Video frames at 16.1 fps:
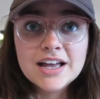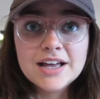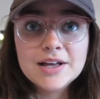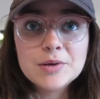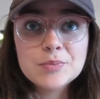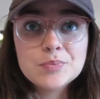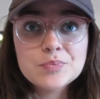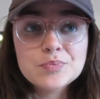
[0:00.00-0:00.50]

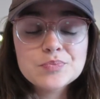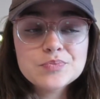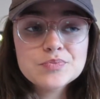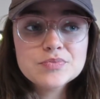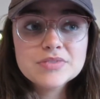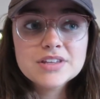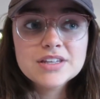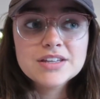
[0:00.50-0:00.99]
um,
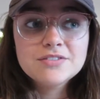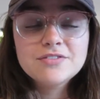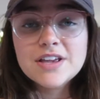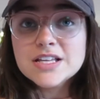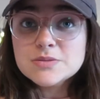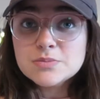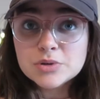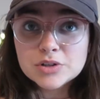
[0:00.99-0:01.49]

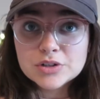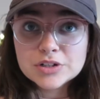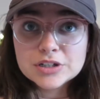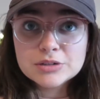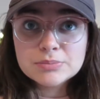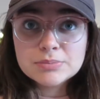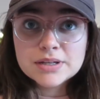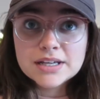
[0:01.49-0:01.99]
Facebook
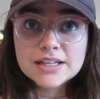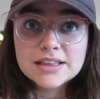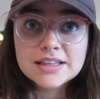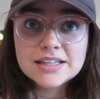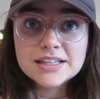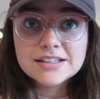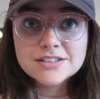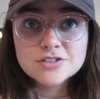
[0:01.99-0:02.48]
group
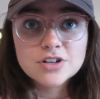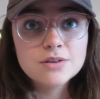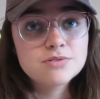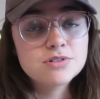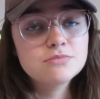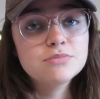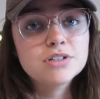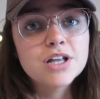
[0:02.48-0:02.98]
in the
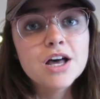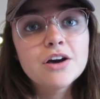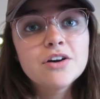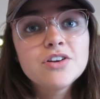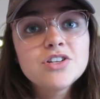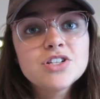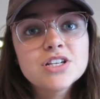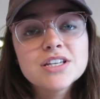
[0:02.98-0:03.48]
description
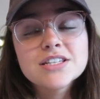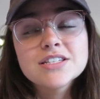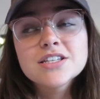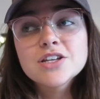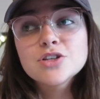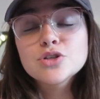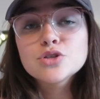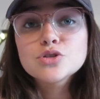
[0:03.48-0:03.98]
below. She is
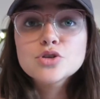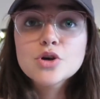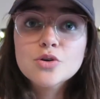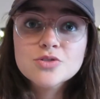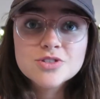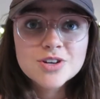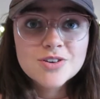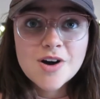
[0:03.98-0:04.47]

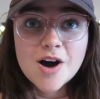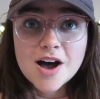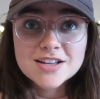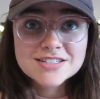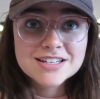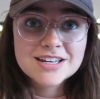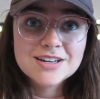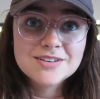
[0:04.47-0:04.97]
so so
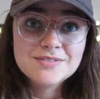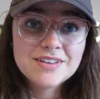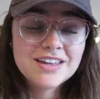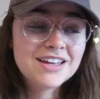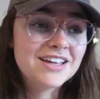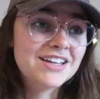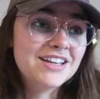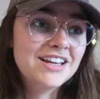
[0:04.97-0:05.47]
awesome,
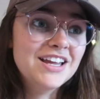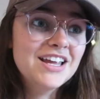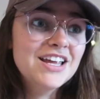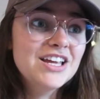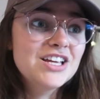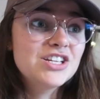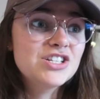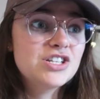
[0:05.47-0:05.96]
and
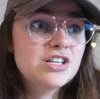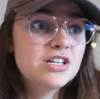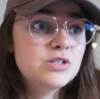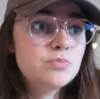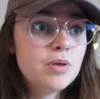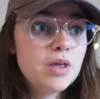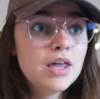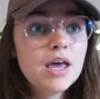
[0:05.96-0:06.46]
she
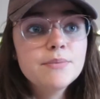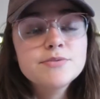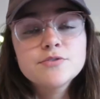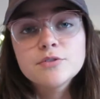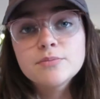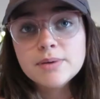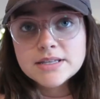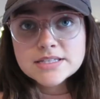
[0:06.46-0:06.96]
does pickups
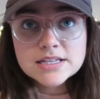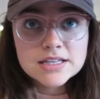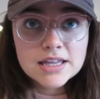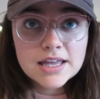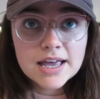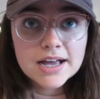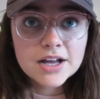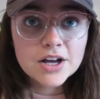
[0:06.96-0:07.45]
for
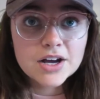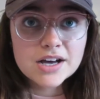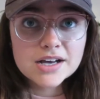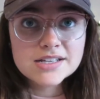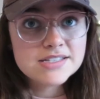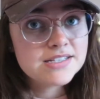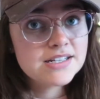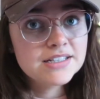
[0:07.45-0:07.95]
basically at
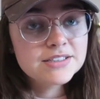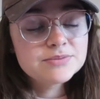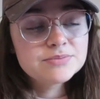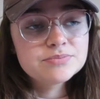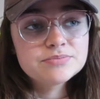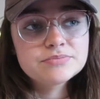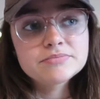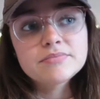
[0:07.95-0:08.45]
cost,
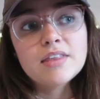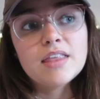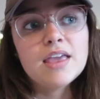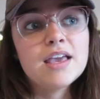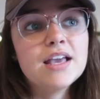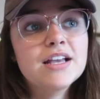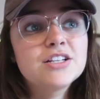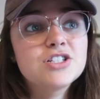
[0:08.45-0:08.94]

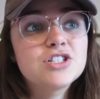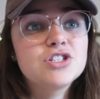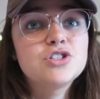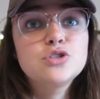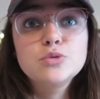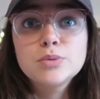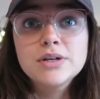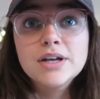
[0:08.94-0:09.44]
and she's
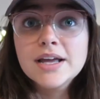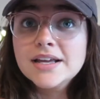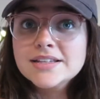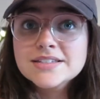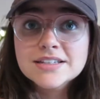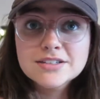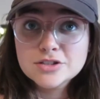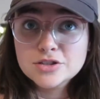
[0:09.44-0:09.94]
super
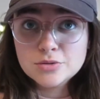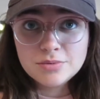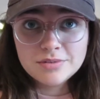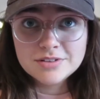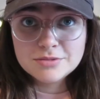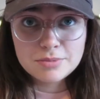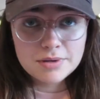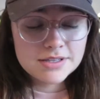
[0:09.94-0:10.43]
nice and super
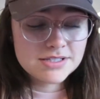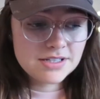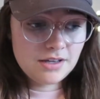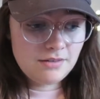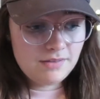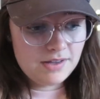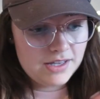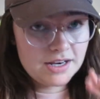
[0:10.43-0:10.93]

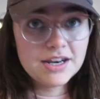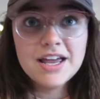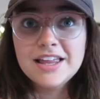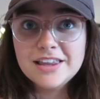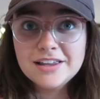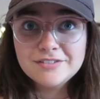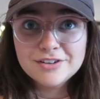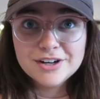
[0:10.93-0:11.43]
responsive, and
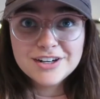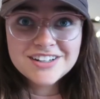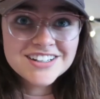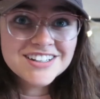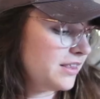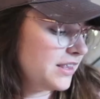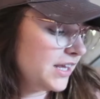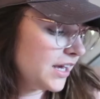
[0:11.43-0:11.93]
I love her.
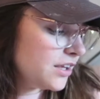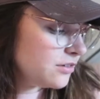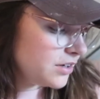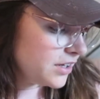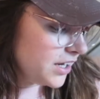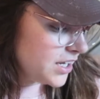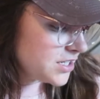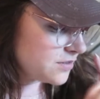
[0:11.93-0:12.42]
And then the other
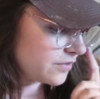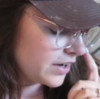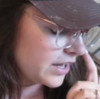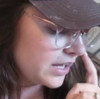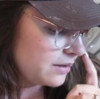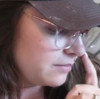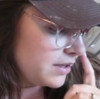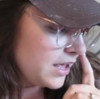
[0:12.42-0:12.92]
one is
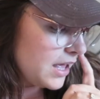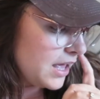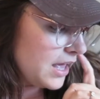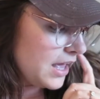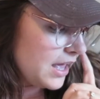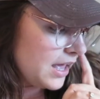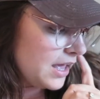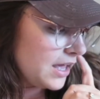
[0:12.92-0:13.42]
from
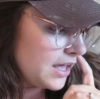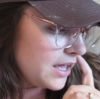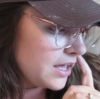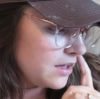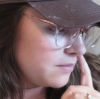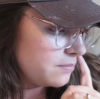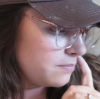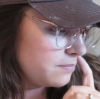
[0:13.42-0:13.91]

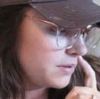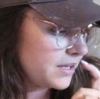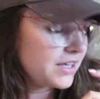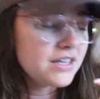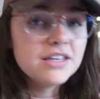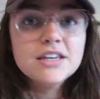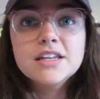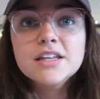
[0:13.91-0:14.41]
a
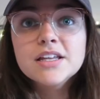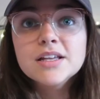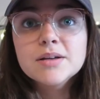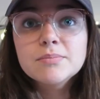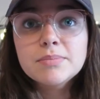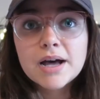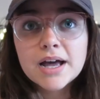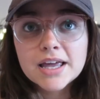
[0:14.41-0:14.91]
pin
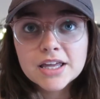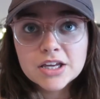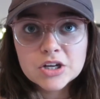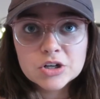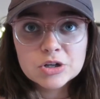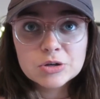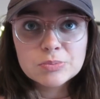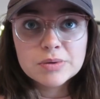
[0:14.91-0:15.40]
buying
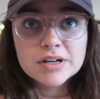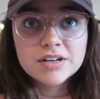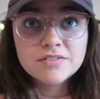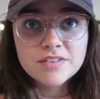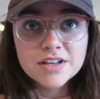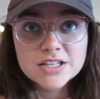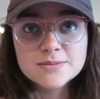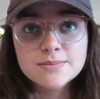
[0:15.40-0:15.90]
group on
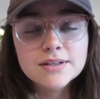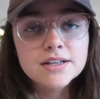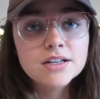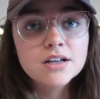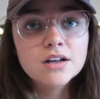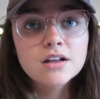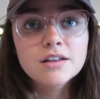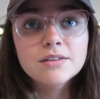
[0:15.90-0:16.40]
Facebook
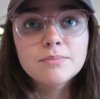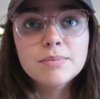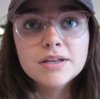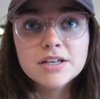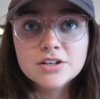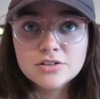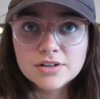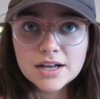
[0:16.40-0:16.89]
called
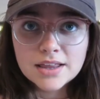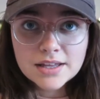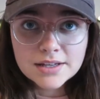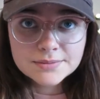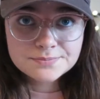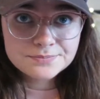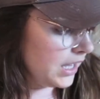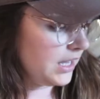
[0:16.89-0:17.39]

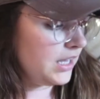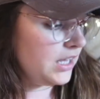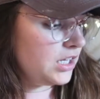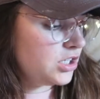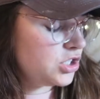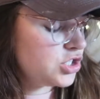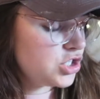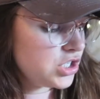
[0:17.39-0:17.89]
Pinderella,
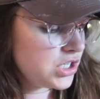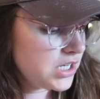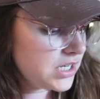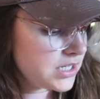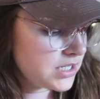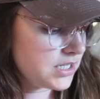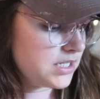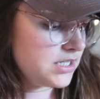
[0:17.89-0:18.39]
and she
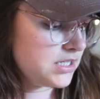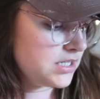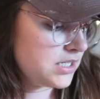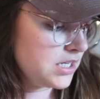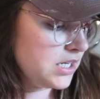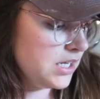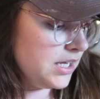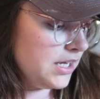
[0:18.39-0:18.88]
does
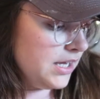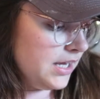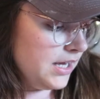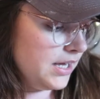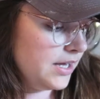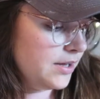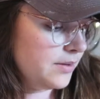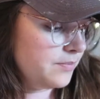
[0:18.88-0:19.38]

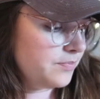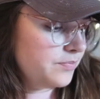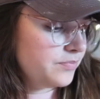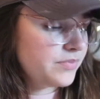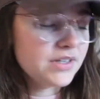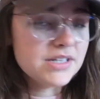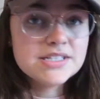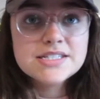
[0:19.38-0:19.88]

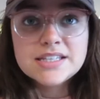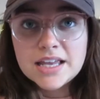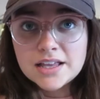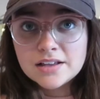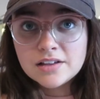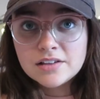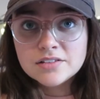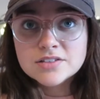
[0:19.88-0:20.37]
um
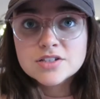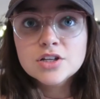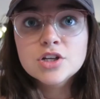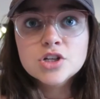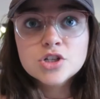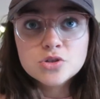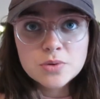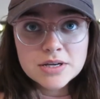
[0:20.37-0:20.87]
sales
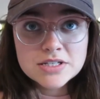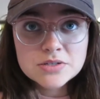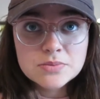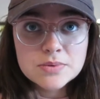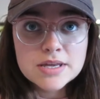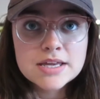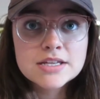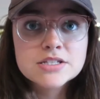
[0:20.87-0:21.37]
twice a
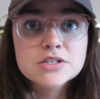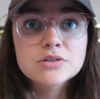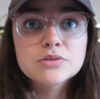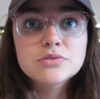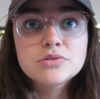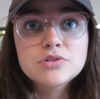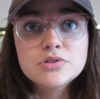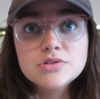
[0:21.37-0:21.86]
week,
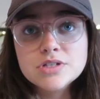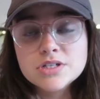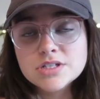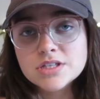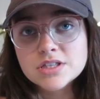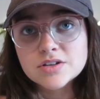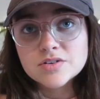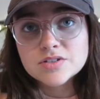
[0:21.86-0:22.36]
so Tuesdays
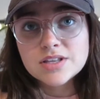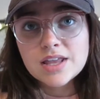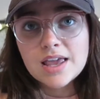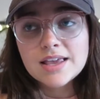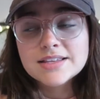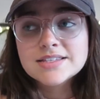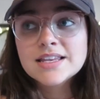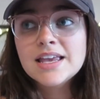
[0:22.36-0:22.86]
and
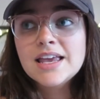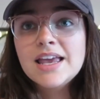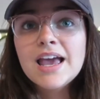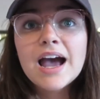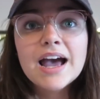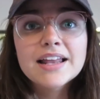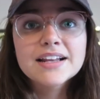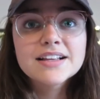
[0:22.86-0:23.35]
Thursdays,
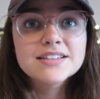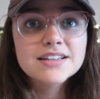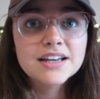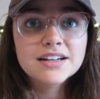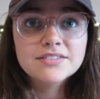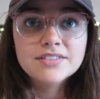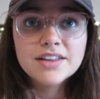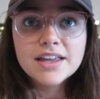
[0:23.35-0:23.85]
and it's kind of